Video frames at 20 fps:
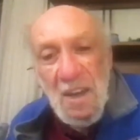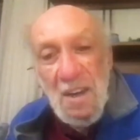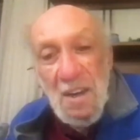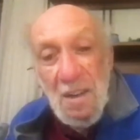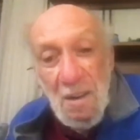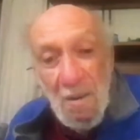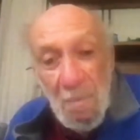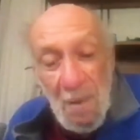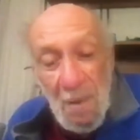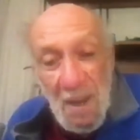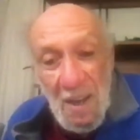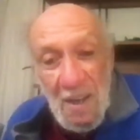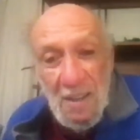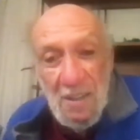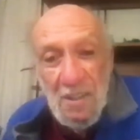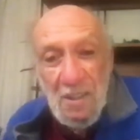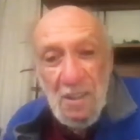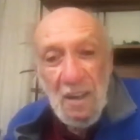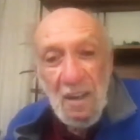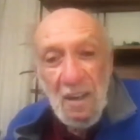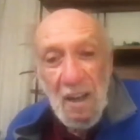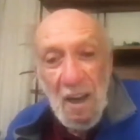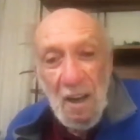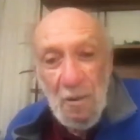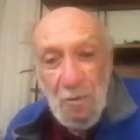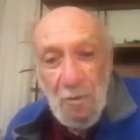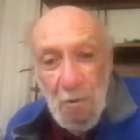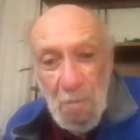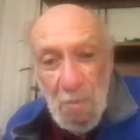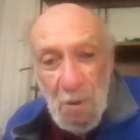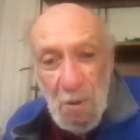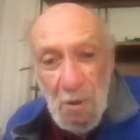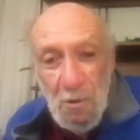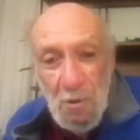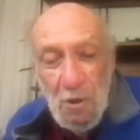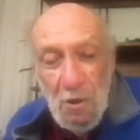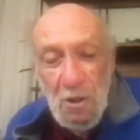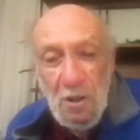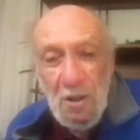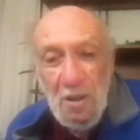amazing
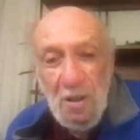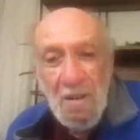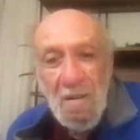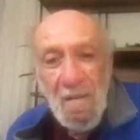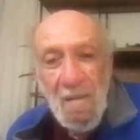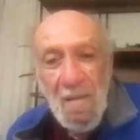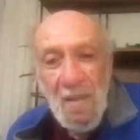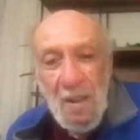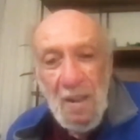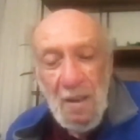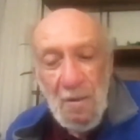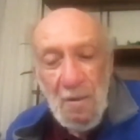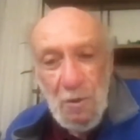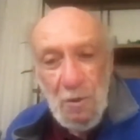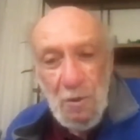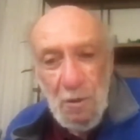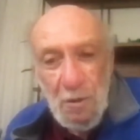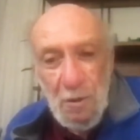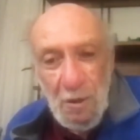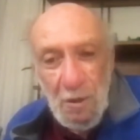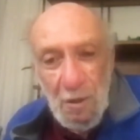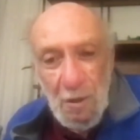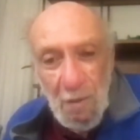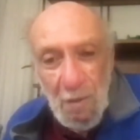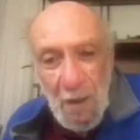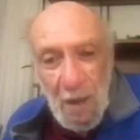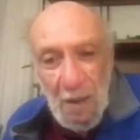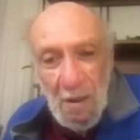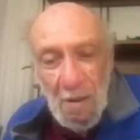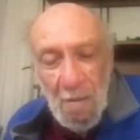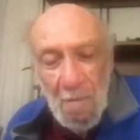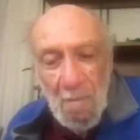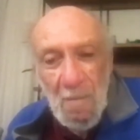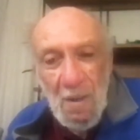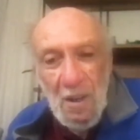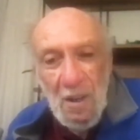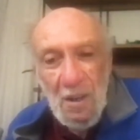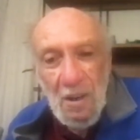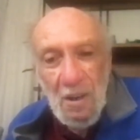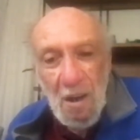contribution to the
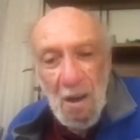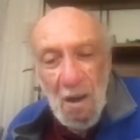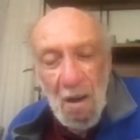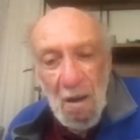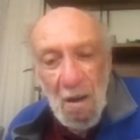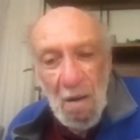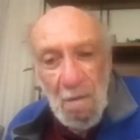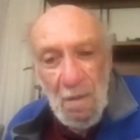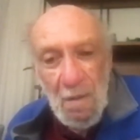development of